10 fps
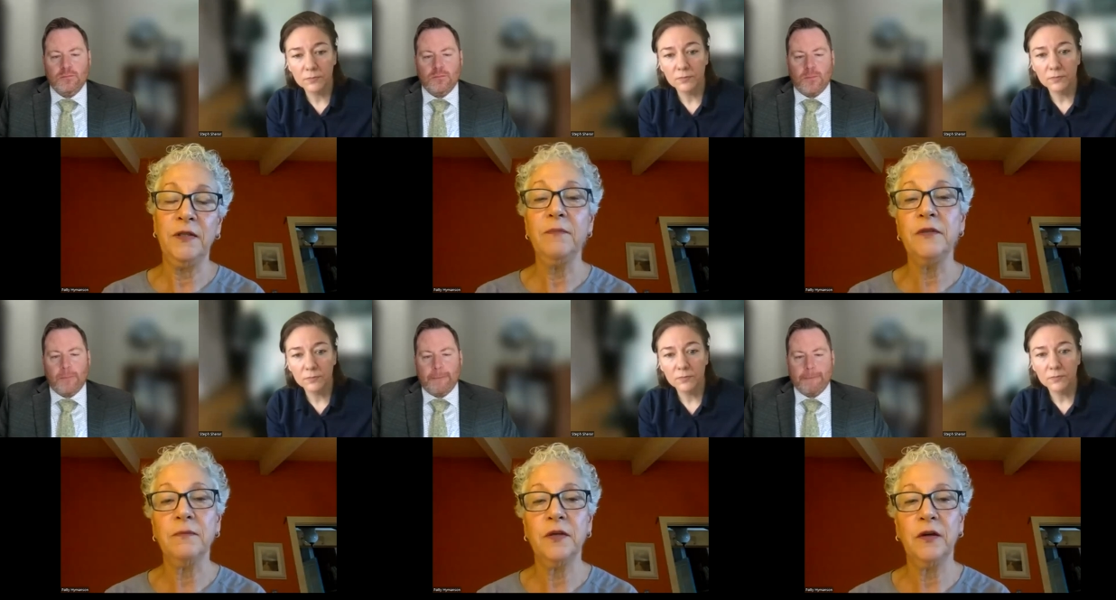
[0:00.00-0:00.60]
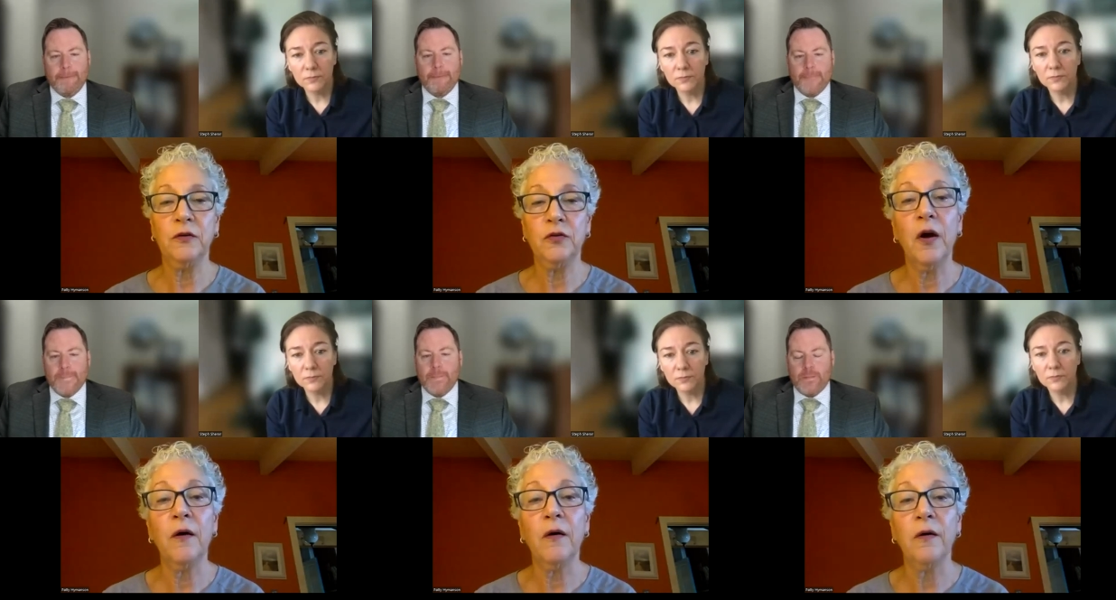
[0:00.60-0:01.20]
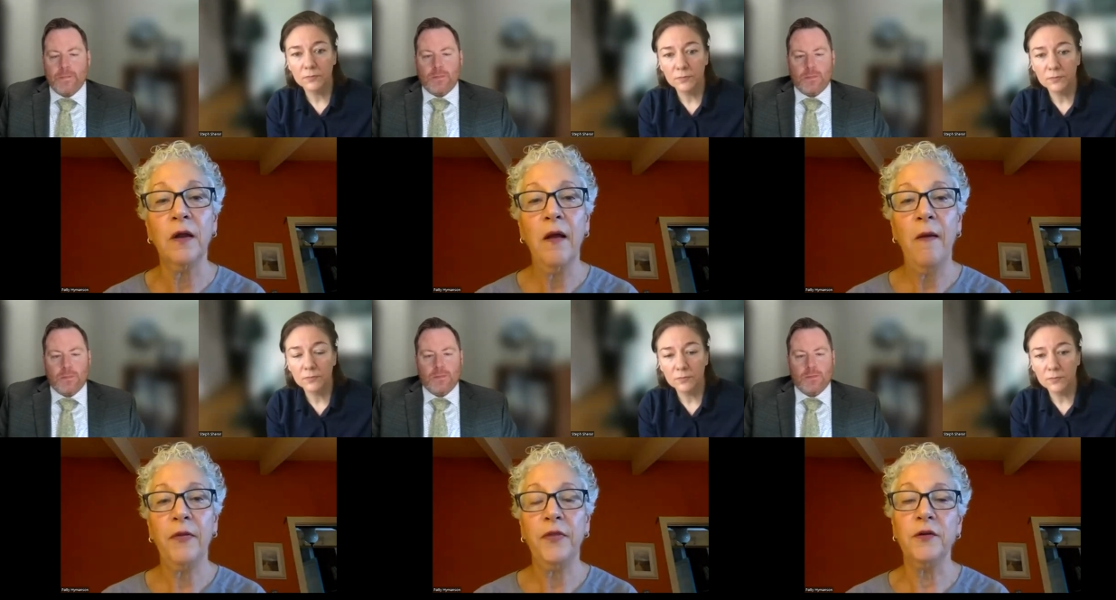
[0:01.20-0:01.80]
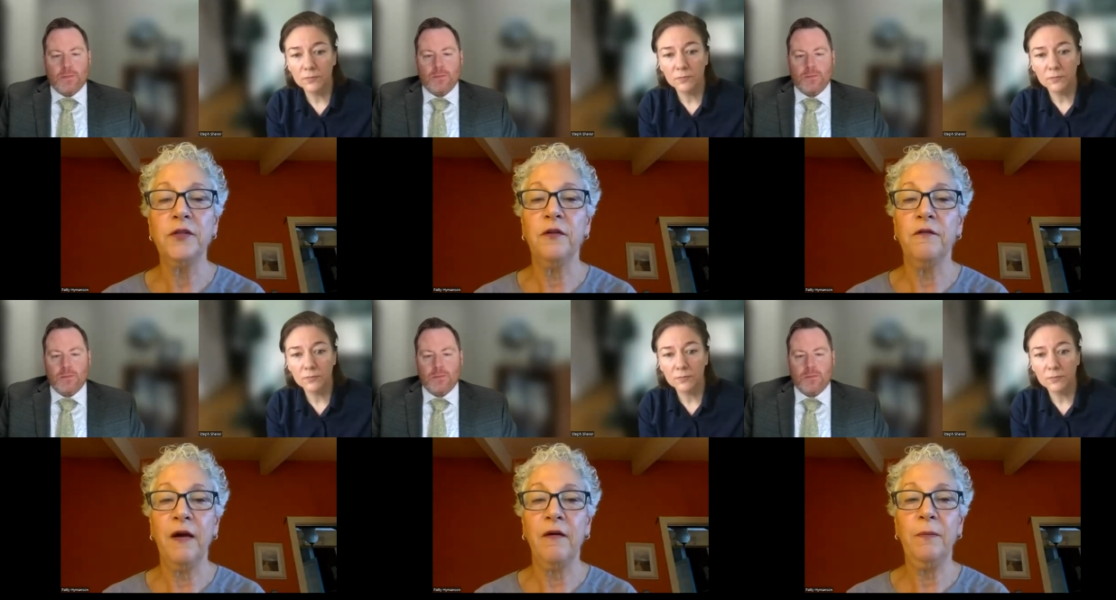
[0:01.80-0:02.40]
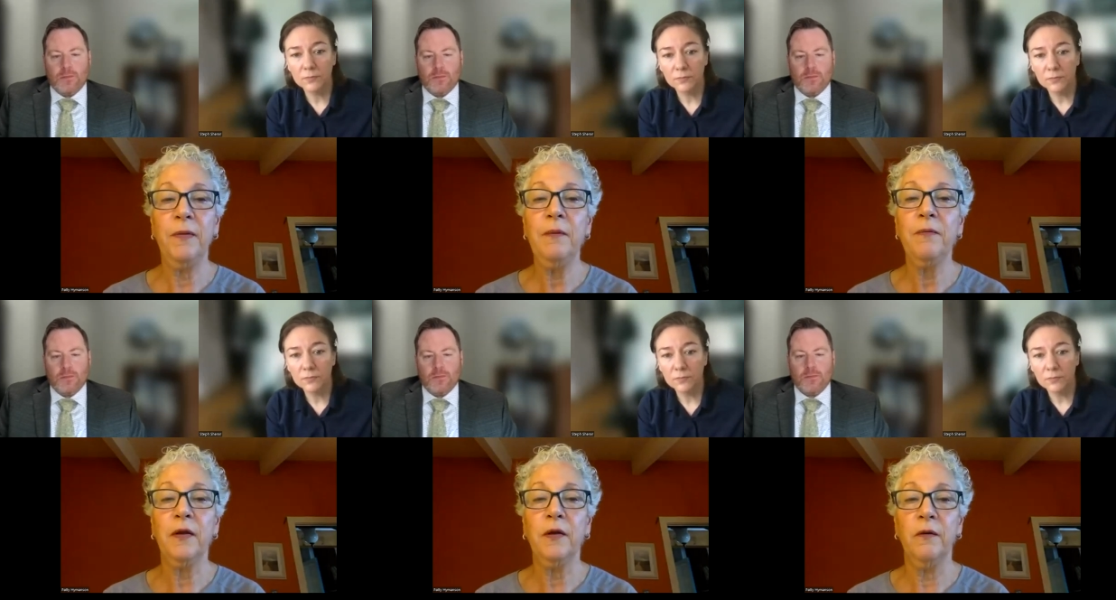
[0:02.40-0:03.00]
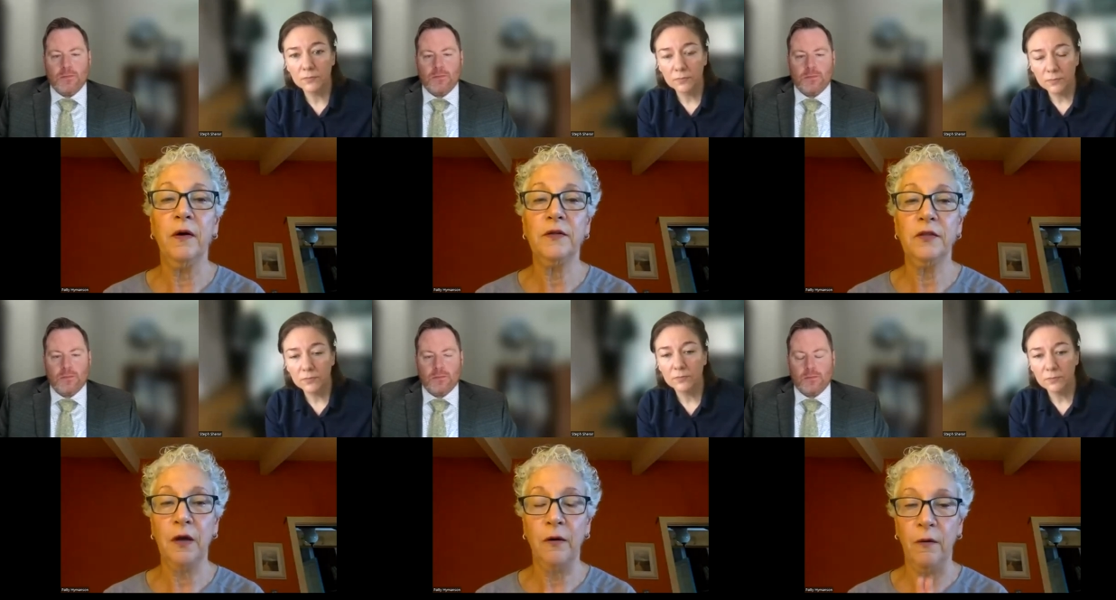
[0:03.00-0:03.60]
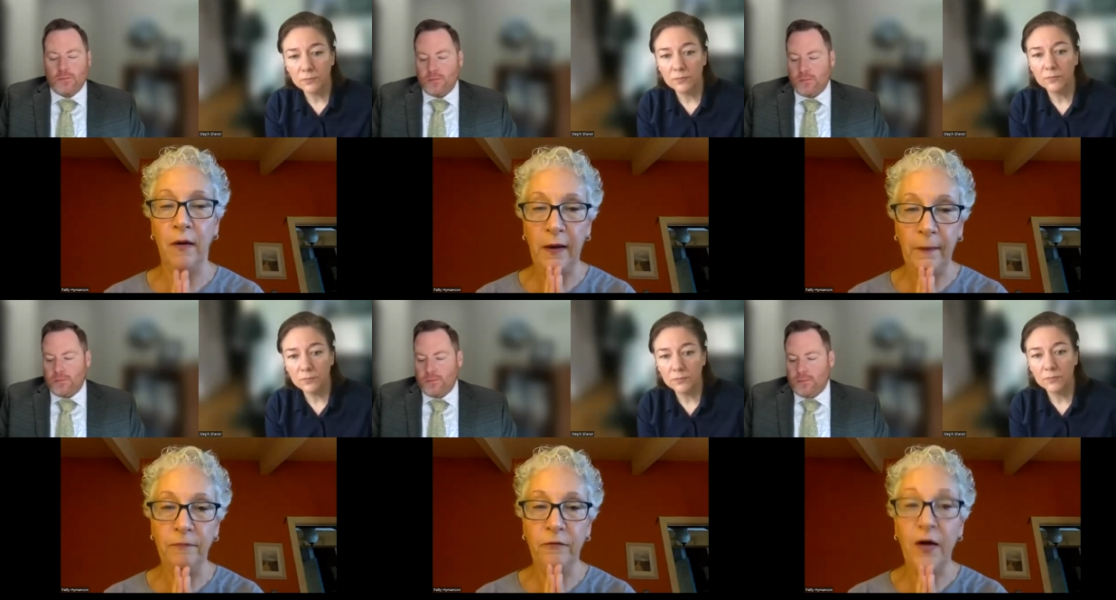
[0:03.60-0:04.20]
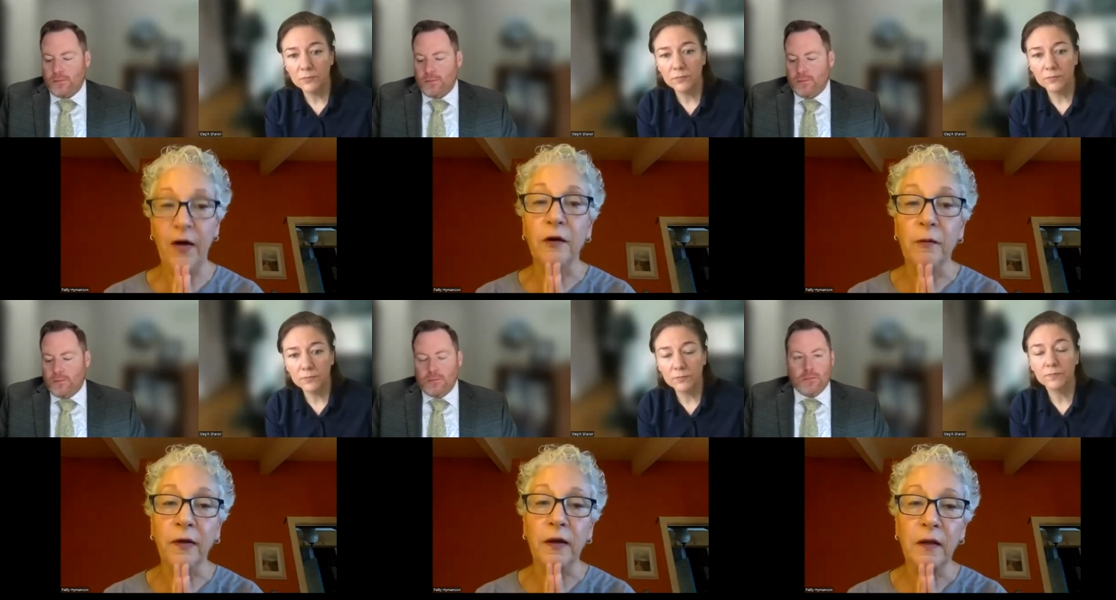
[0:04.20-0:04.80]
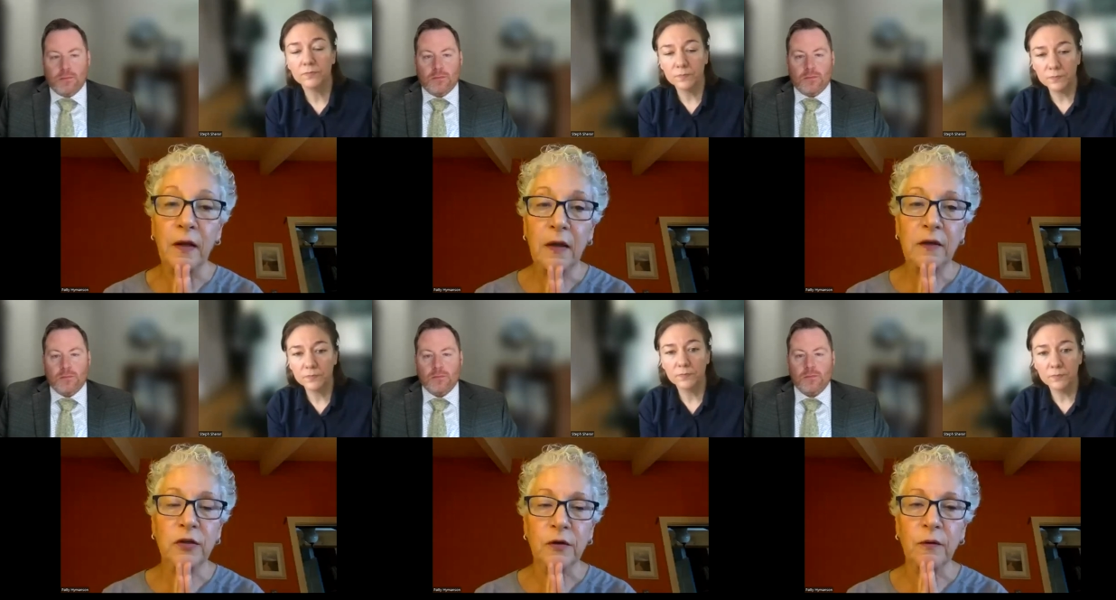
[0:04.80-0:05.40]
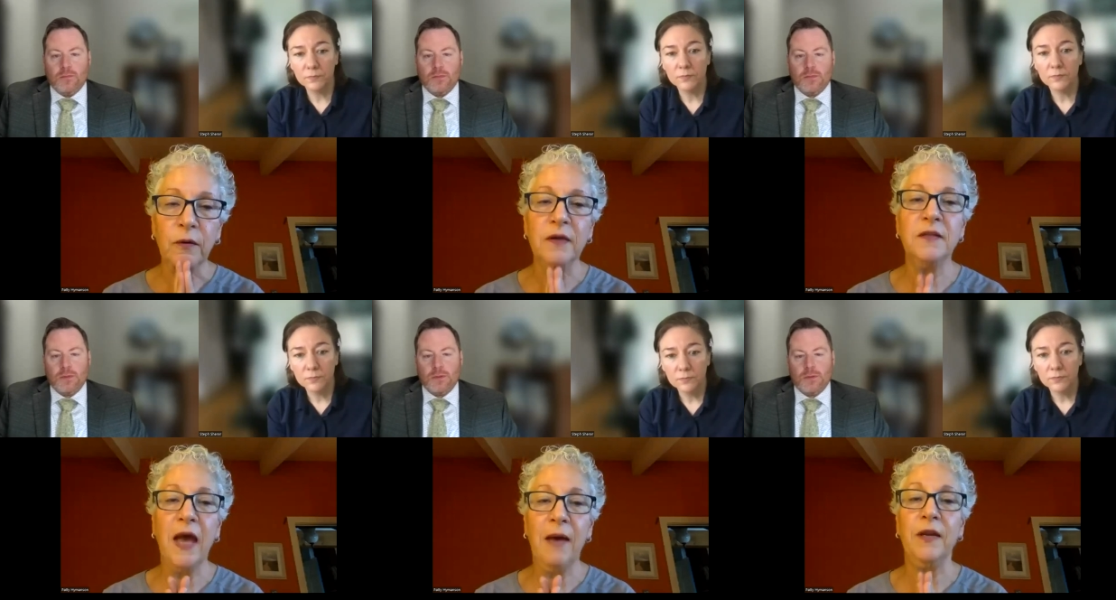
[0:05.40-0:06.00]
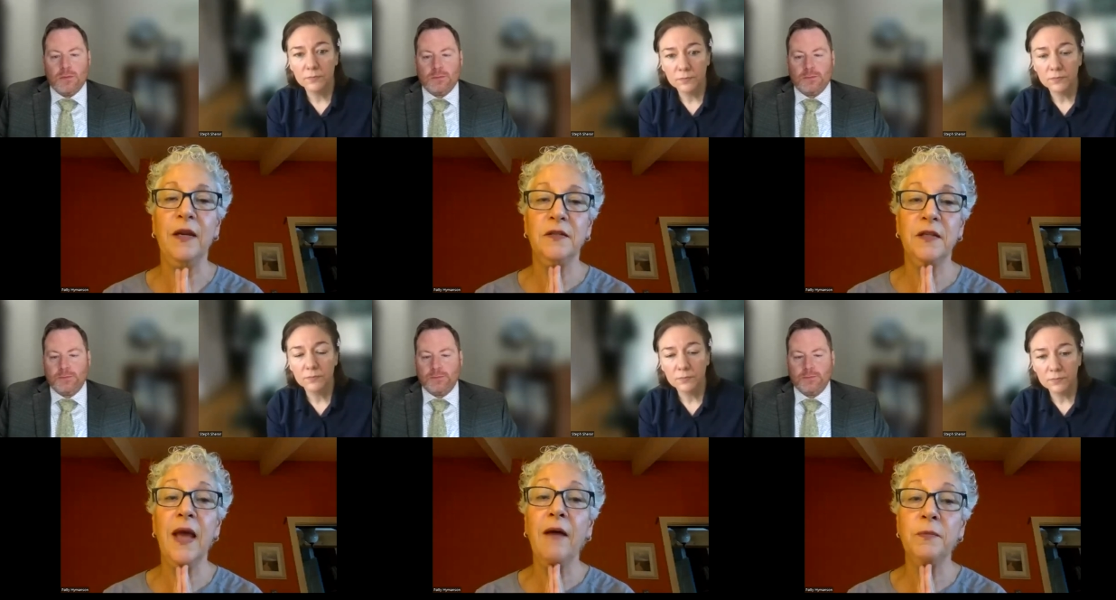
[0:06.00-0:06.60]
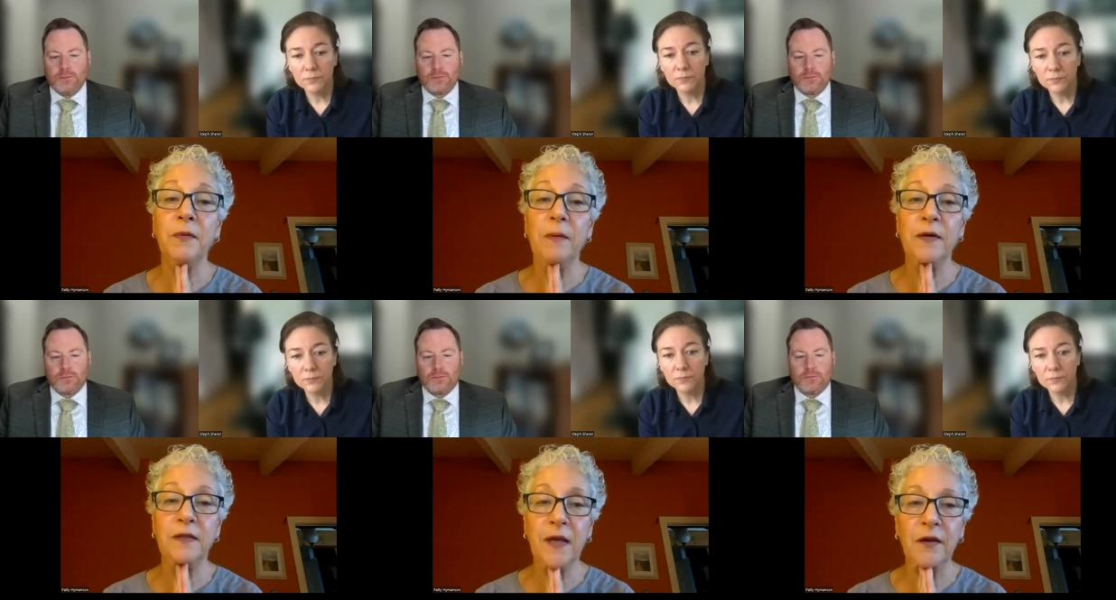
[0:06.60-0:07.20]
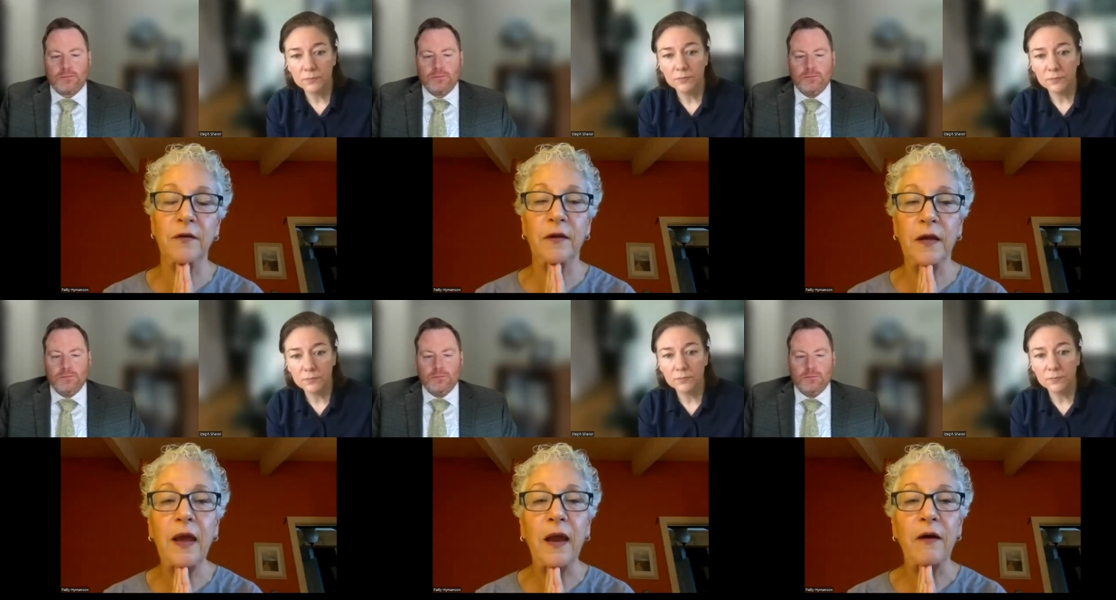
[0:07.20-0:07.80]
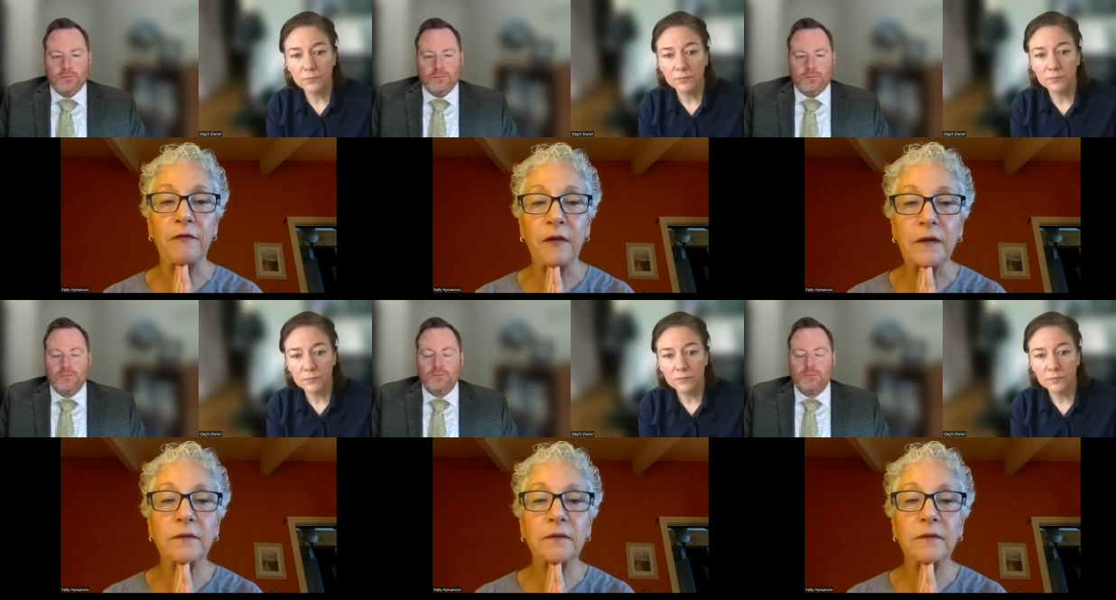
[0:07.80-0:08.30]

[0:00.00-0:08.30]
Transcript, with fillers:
Speaker 1: symptom to control. But those are the very people who are so um, vulnerable to contaminants. They have to be particularly careful.